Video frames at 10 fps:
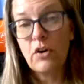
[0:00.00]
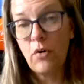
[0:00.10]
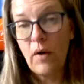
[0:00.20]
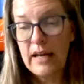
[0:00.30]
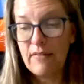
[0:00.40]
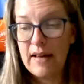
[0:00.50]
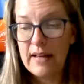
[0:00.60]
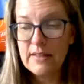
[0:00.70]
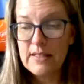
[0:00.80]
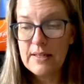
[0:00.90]
the
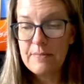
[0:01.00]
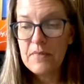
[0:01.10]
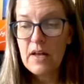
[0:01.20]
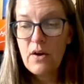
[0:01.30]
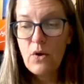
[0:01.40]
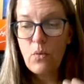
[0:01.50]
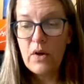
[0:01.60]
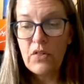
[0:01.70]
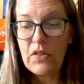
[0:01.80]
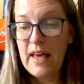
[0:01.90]
cravings
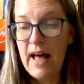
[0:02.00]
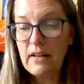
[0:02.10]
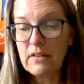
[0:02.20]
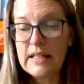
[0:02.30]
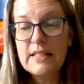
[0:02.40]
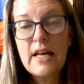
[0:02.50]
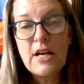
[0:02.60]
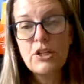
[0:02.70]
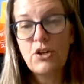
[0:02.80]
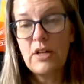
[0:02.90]
with the calories
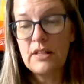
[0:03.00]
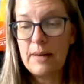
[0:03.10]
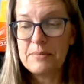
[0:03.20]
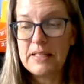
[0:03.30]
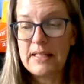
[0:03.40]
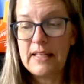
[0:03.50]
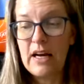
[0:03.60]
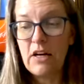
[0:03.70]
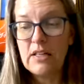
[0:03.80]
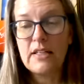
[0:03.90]
so that leptin
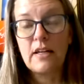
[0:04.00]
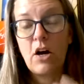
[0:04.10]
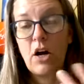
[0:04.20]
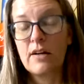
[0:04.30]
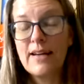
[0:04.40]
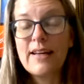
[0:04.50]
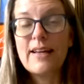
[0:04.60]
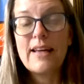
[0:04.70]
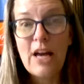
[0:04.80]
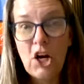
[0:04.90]
and
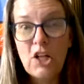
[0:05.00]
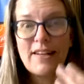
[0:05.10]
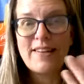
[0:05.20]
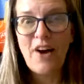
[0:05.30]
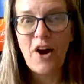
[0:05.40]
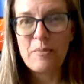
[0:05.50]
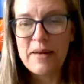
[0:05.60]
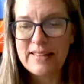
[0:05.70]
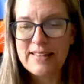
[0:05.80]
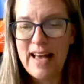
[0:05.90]
ghrelin are
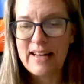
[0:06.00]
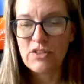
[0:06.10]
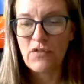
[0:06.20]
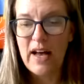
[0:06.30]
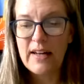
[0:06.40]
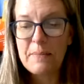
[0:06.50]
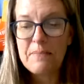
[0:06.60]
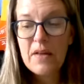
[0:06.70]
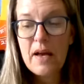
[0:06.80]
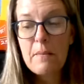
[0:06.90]
being satisfied,
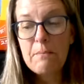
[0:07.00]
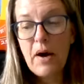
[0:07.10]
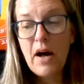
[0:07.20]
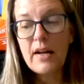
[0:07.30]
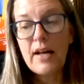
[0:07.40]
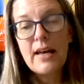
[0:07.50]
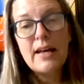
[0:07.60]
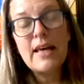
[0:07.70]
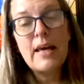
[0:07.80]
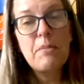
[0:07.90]
but
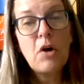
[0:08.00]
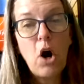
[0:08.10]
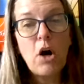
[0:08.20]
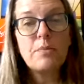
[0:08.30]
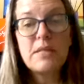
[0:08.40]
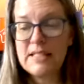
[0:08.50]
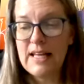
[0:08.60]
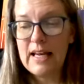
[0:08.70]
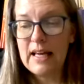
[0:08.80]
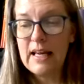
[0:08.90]
keep carbs
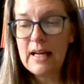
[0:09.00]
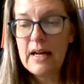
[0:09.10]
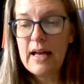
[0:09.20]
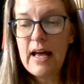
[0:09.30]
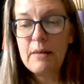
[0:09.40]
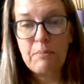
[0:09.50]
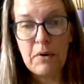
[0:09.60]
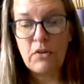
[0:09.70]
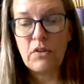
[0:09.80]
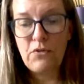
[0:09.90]
steady and
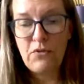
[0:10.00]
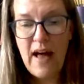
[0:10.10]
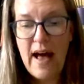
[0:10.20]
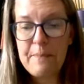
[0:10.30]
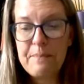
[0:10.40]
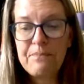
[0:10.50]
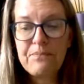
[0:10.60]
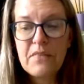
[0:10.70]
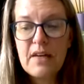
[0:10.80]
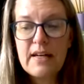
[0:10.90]
burn the fat.
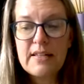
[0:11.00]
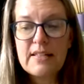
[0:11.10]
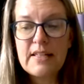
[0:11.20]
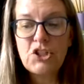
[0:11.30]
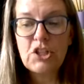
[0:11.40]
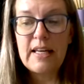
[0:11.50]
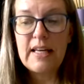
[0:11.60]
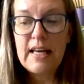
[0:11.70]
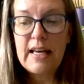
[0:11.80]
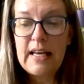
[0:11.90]

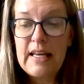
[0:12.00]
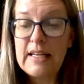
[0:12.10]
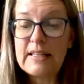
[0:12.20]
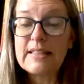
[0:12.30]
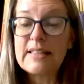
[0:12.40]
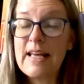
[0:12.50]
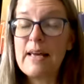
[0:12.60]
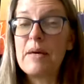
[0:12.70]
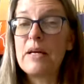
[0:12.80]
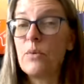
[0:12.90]
Essentially, eating the
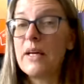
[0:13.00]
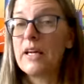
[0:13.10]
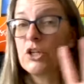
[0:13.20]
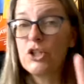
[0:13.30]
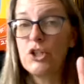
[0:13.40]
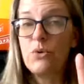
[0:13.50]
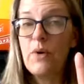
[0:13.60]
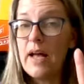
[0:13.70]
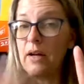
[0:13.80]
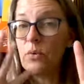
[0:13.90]
same in week
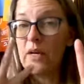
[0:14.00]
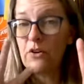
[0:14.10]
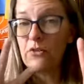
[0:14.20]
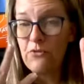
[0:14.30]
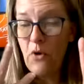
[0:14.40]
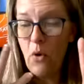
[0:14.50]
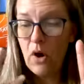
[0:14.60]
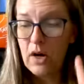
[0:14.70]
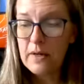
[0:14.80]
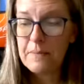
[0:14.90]
2 and week
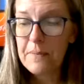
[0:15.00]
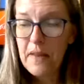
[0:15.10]
4